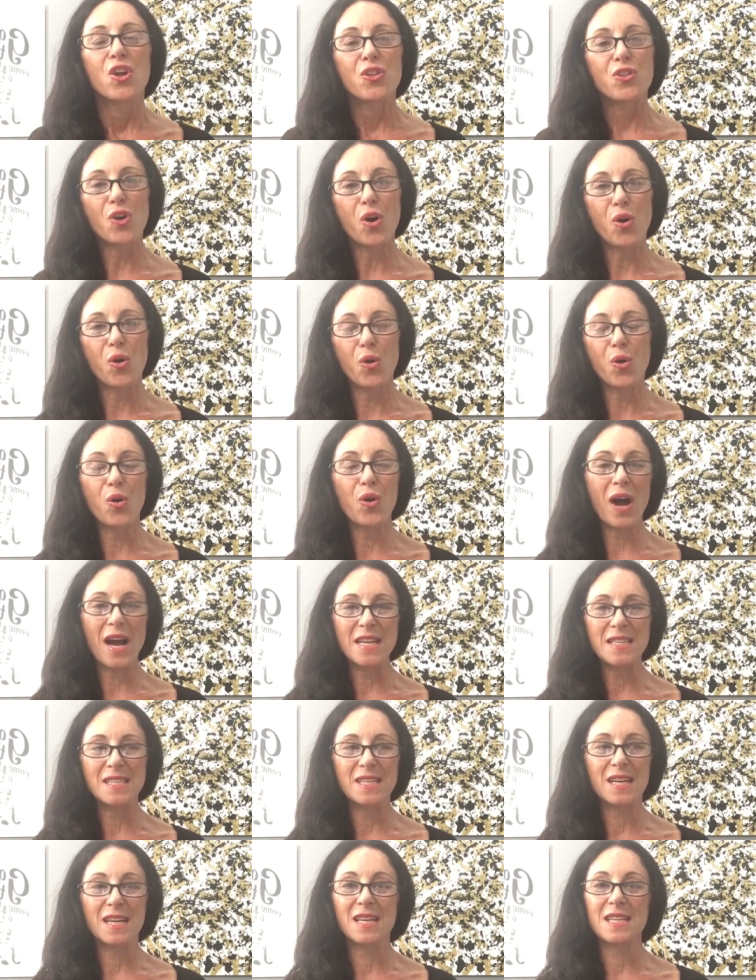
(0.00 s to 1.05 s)
The whole
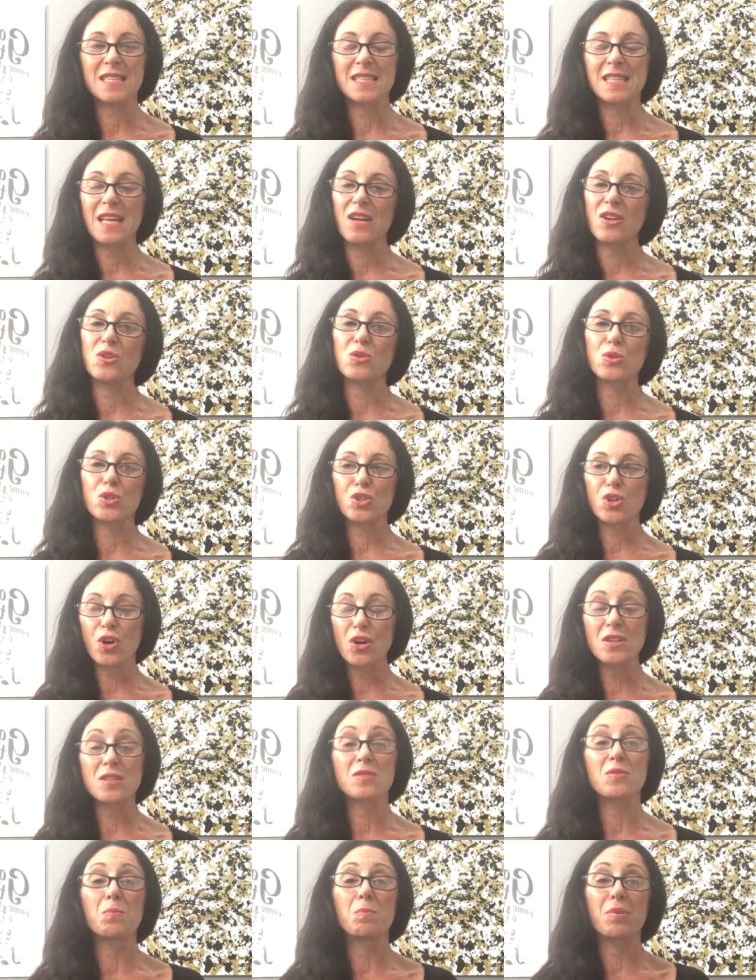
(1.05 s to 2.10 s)
idea is that you
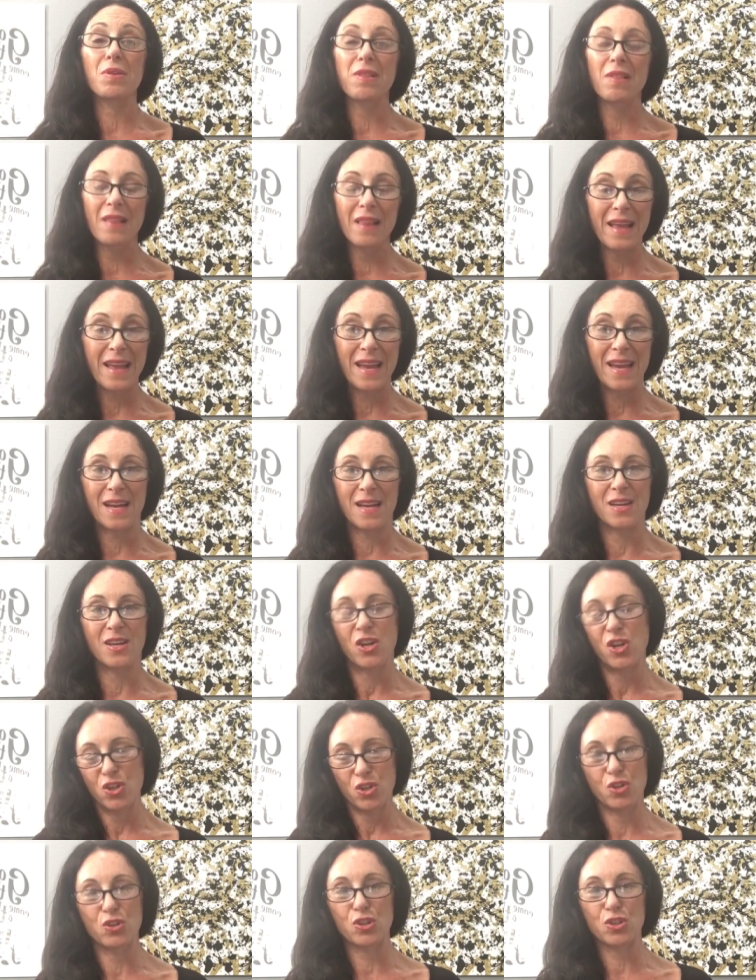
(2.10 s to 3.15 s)
start to plan
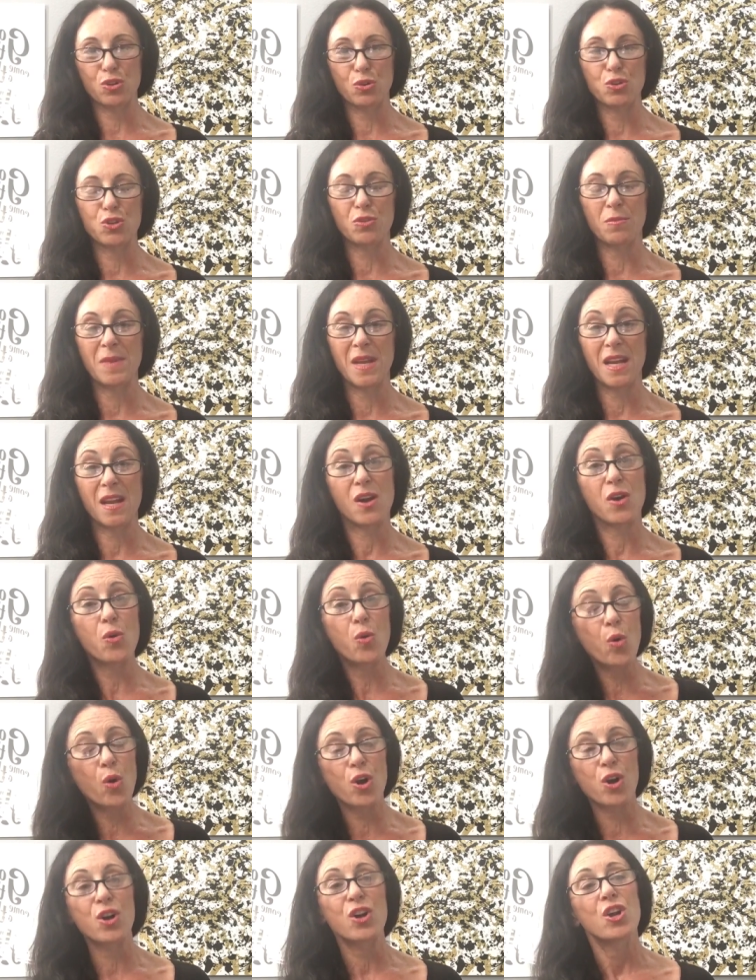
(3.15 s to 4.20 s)
your social media
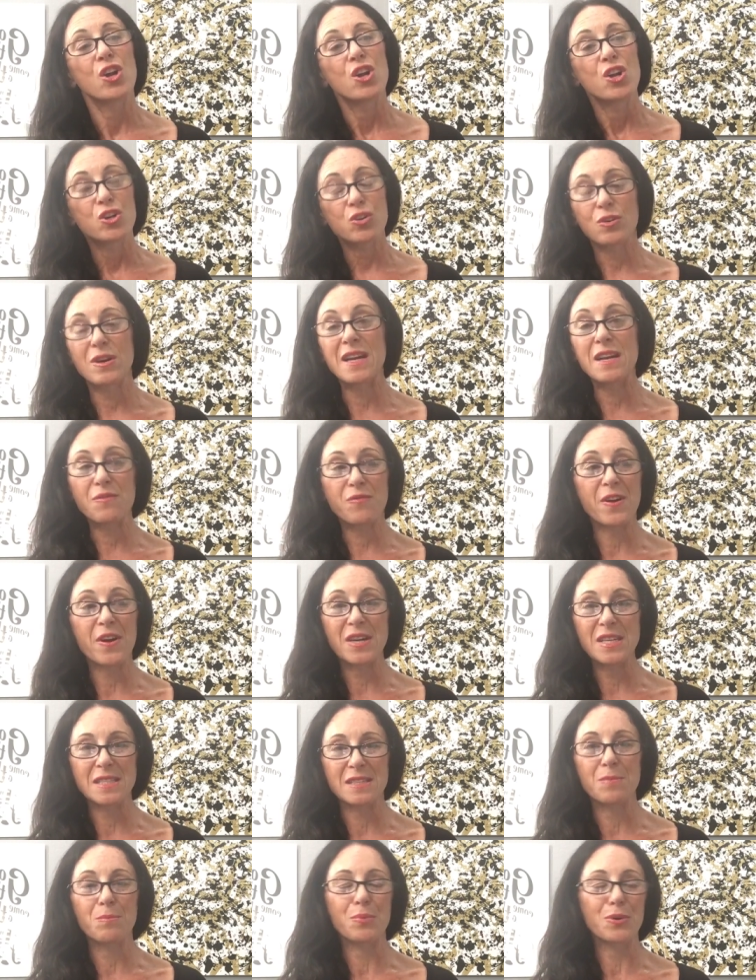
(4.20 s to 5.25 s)
or create a
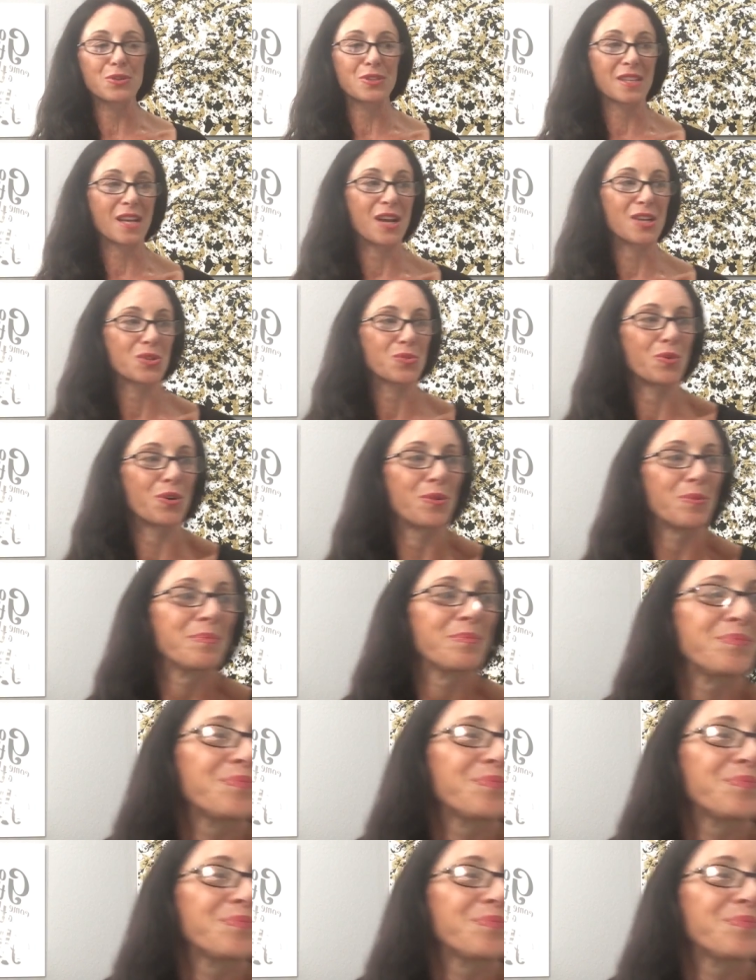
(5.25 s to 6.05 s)
very simple schedule.